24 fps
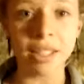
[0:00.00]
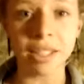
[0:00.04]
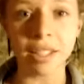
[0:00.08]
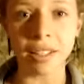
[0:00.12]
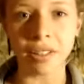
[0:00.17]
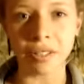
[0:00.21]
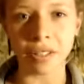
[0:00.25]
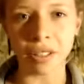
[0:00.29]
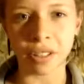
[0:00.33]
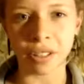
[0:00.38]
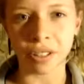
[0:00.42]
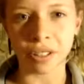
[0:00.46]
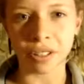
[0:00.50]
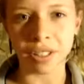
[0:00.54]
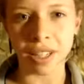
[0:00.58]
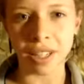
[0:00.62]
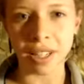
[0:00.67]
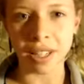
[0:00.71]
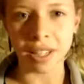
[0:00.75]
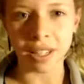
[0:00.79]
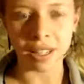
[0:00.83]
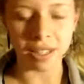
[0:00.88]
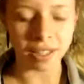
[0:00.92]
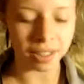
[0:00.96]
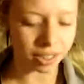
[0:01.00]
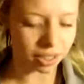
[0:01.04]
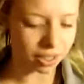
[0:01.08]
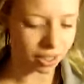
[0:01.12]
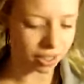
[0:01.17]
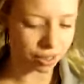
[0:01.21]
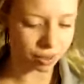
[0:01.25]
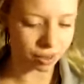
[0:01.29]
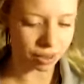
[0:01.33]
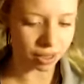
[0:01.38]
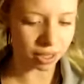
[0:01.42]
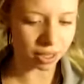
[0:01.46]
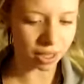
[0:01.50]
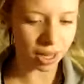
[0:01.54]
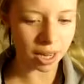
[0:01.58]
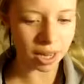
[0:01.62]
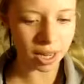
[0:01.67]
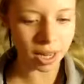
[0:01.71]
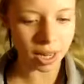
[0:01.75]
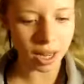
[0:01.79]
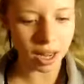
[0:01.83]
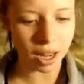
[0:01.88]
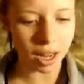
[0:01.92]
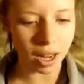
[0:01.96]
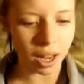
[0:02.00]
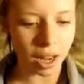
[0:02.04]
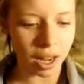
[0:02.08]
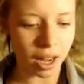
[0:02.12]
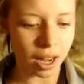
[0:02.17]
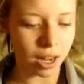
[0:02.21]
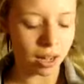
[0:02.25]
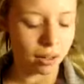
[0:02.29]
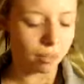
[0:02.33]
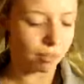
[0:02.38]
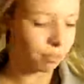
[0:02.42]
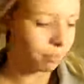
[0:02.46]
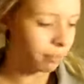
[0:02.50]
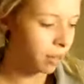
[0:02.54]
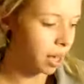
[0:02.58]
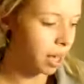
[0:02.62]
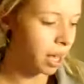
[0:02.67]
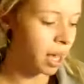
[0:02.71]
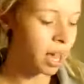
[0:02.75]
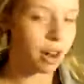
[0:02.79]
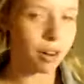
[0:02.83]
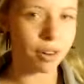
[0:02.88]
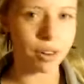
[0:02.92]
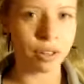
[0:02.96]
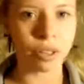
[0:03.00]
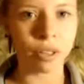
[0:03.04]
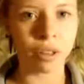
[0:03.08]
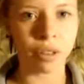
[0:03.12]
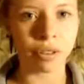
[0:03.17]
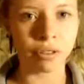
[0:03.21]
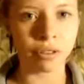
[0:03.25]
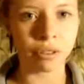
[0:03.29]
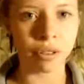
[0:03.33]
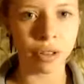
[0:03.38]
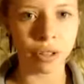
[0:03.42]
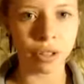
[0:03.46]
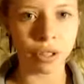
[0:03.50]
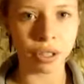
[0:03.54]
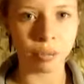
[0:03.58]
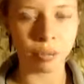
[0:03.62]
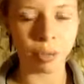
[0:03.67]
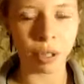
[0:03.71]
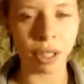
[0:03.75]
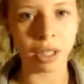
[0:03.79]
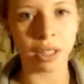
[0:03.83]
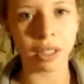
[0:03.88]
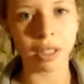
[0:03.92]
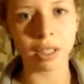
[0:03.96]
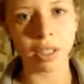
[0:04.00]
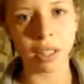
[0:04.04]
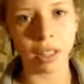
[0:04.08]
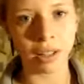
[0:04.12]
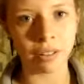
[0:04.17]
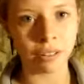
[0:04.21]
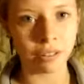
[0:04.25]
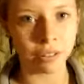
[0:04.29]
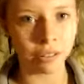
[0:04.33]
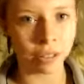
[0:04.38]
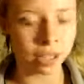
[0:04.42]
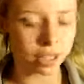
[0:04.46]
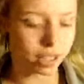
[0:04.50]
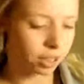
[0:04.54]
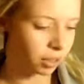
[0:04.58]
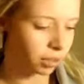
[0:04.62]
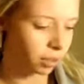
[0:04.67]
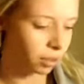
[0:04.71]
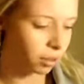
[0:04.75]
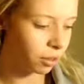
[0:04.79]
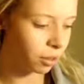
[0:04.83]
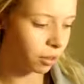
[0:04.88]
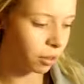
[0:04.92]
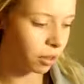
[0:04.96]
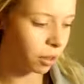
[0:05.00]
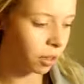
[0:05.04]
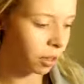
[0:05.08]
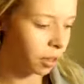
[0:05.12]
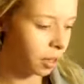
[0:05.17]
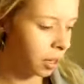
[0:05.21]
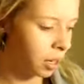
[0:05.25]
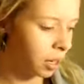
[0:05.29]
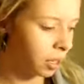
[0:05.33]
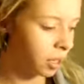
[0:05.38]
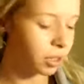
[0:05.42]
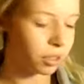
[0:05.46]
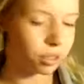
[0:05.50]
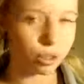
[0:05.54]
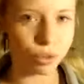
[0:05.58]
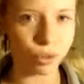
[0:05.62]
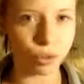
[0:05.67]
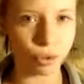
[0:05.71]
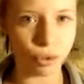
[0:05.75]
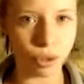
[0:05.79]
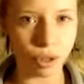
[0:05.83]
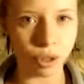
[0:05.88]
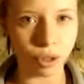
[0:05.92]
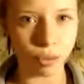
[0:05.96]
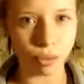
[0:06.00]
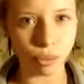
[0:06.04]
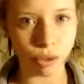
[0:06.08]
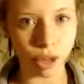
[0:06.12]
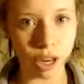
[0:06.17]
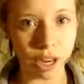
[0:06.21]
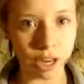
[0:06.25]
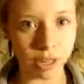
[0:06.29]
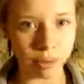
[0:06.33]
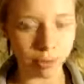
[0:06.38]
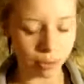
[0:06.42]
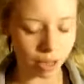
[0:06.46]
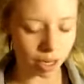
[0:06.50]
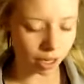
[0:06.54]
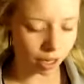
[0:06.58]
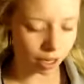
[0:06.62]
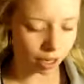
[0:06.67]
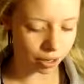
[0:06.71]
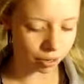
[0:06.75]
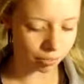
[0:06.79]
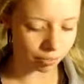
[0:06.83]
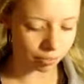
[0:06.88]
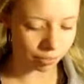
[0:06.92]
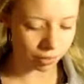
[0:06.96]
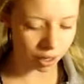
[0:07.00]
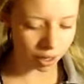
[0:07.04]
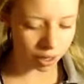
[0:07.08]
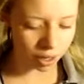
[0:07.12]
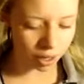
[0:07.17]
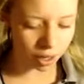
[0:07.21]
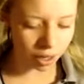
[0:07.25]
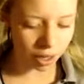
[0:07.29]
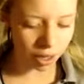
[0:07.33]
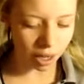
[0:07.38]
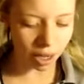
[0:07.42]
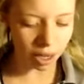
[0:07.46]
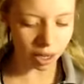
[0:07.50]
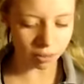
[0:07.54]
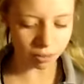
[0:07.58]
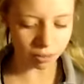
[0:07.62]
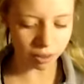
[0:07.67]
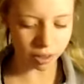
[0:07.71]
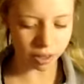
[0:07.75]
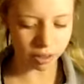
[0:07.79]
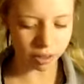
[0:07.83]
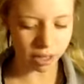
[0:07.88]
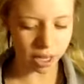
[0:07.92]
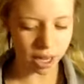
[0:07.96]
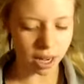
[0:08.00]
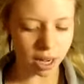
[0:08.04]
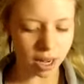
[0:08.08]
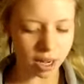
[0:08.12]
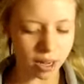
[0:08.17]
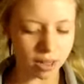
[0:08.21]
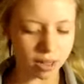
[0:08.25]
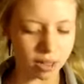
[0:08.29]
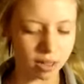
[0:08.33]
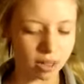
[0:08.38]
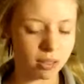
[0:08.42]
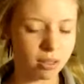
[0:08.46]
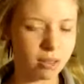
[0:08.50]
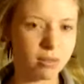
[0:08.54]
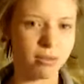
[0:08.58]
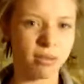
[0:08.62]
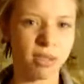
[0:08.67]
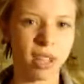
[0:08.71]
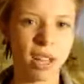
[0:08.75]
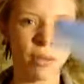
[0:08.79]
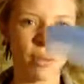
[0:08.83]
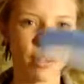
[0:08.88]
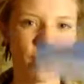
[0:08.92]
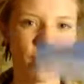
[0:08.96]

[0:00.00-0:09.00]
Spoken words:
difficulties, shall we say. My hair is not a ferocious beast, therefore it did not destroy or break my comb. So yeah, I just get